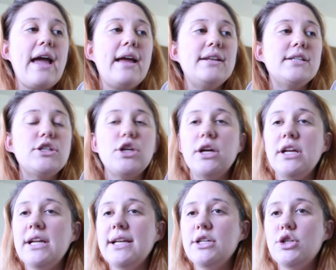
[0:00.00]
and turn
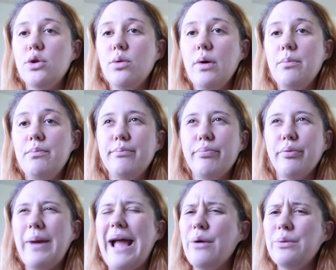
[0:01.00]
it into a
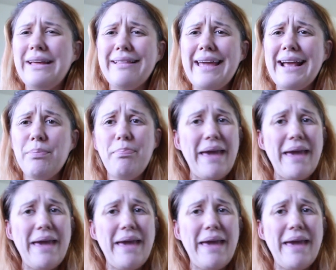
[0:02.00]
brownie-like